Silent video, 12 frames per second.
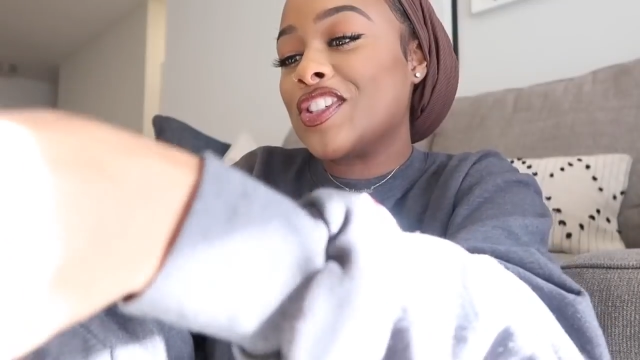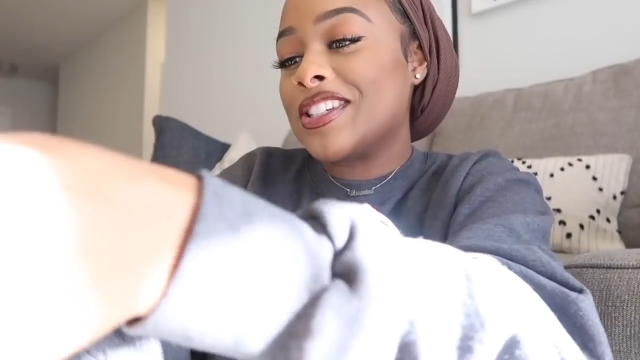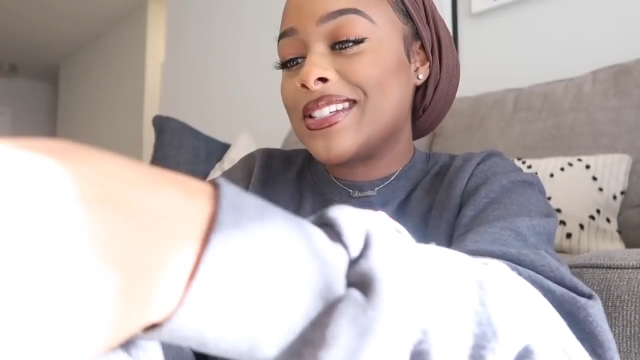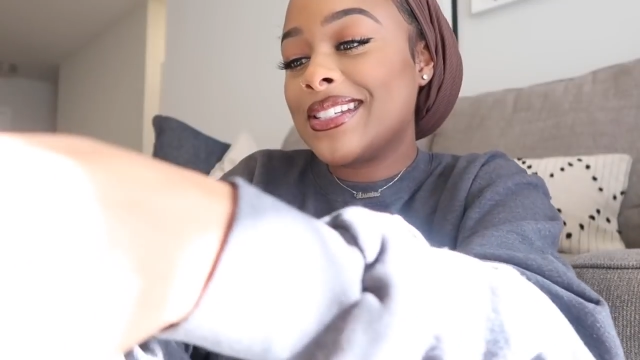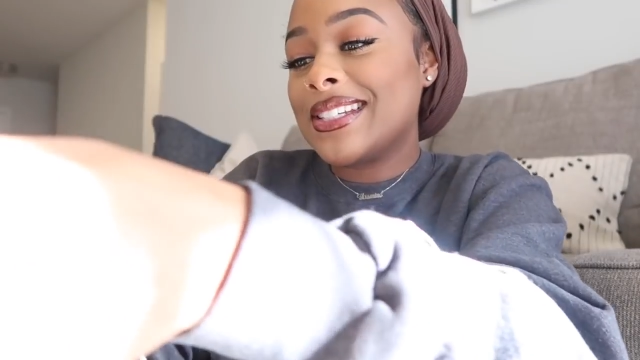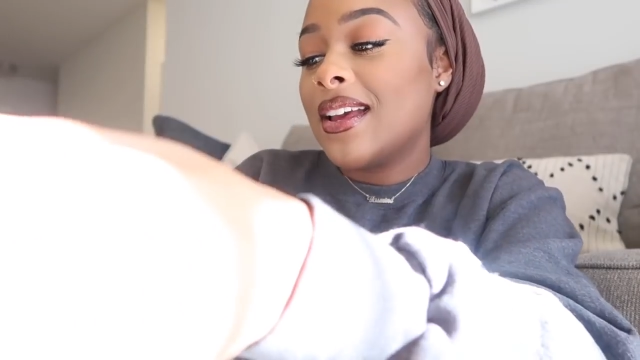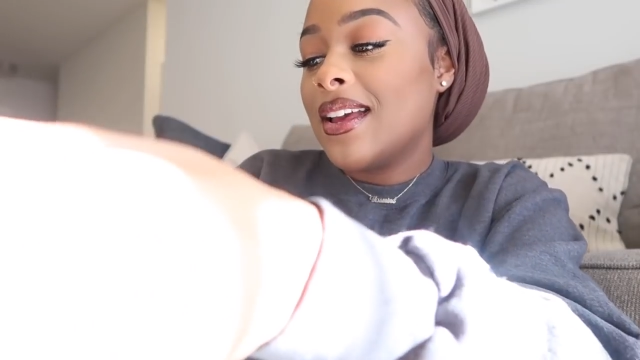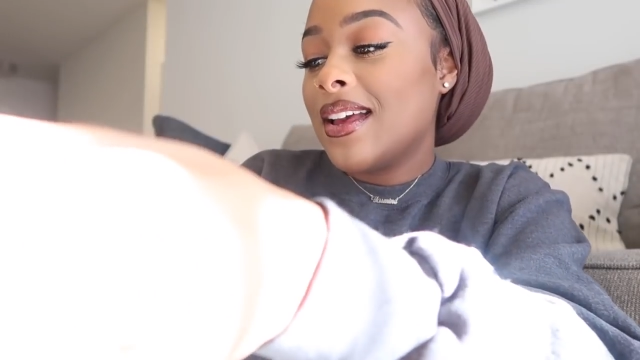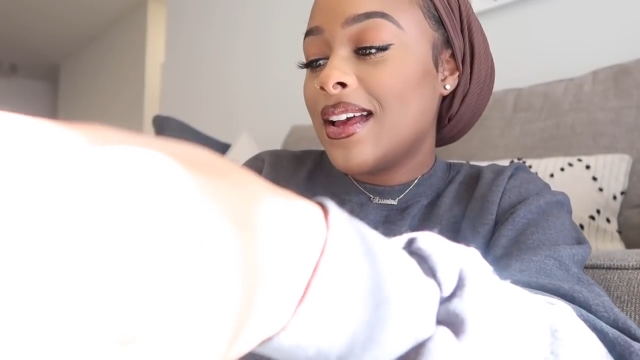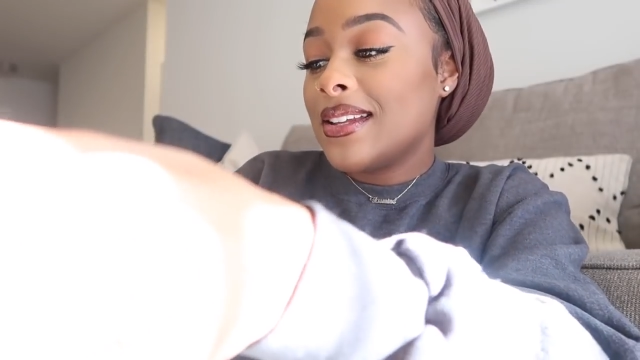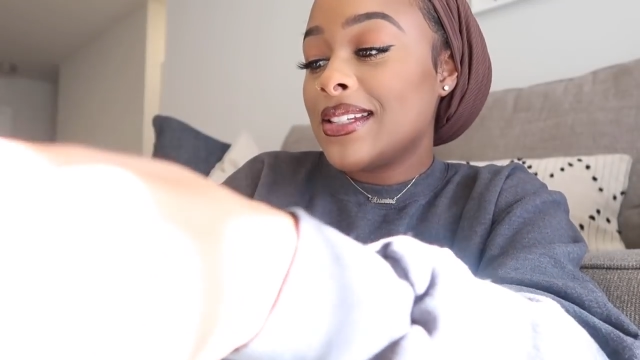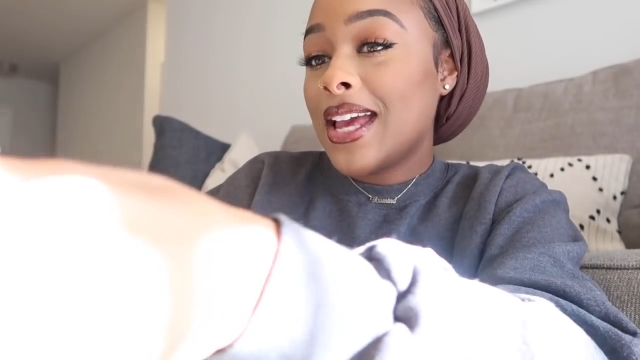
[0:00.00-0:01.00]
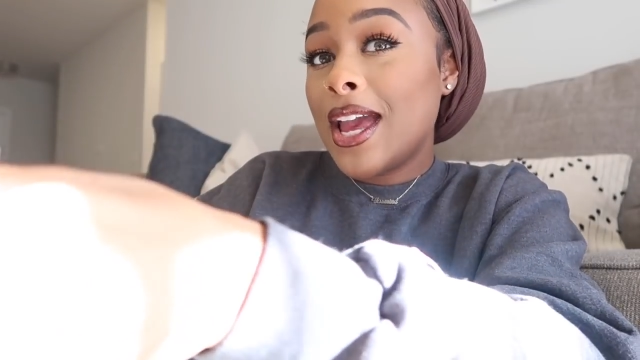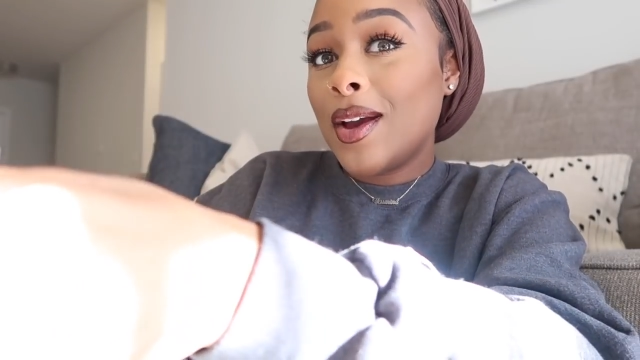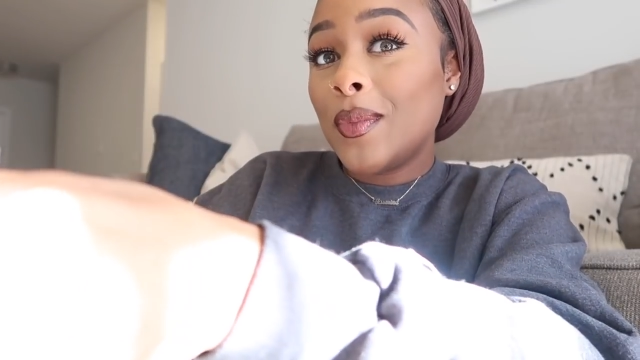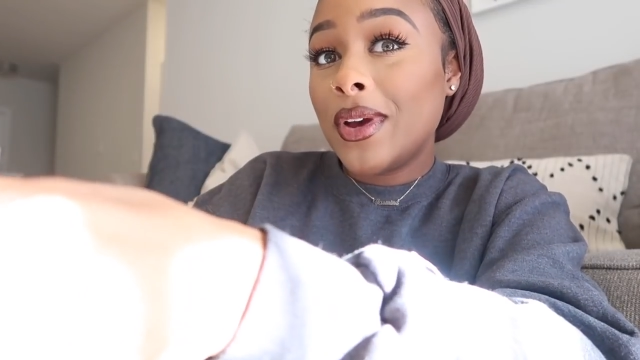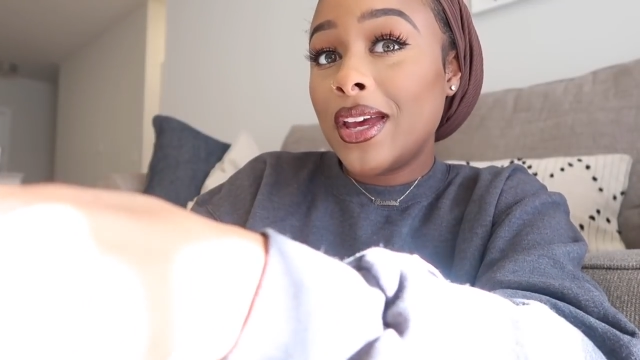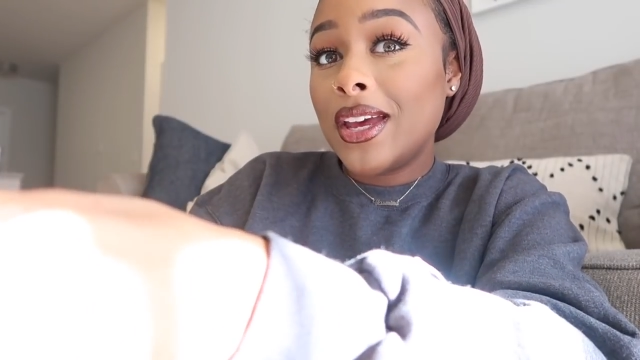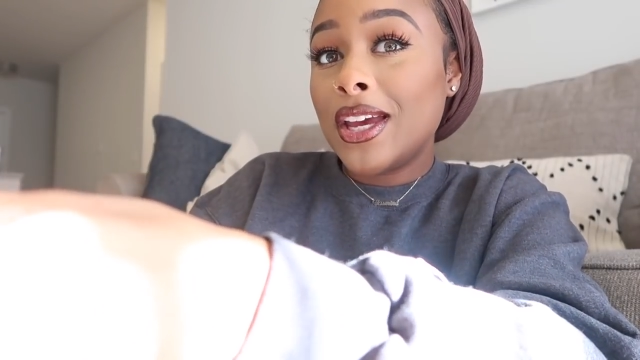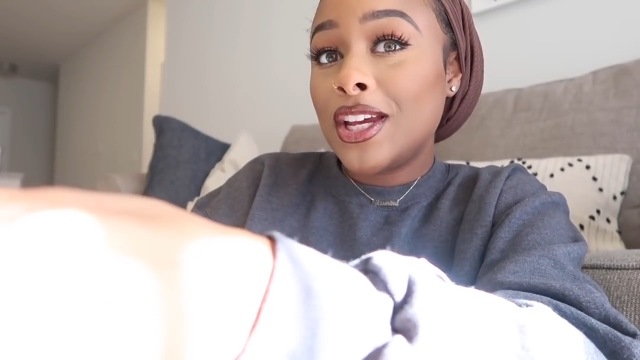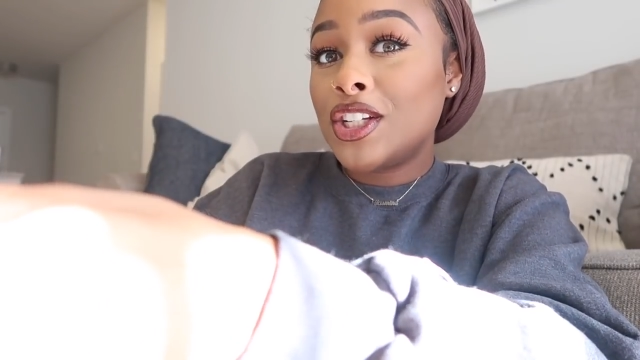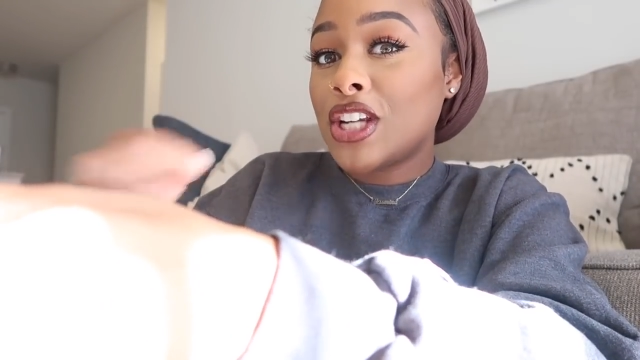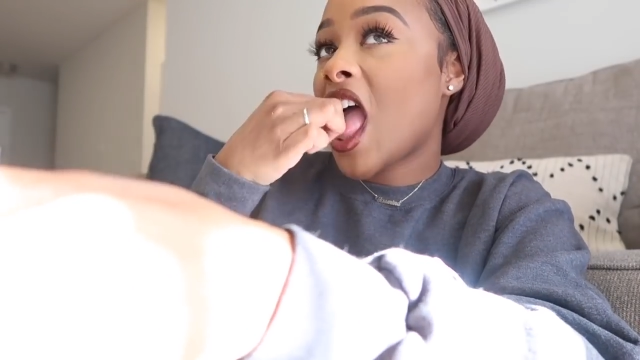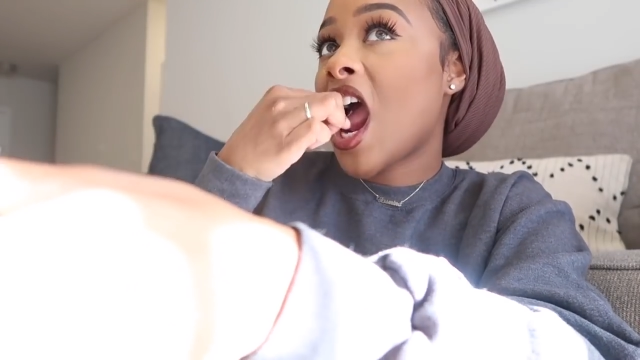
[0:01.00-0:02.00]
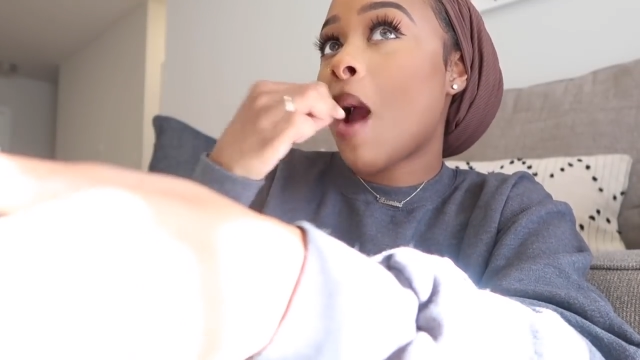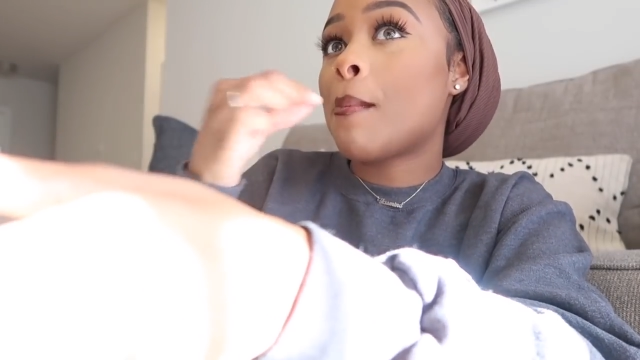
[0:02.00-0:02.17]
it's just a sandwich.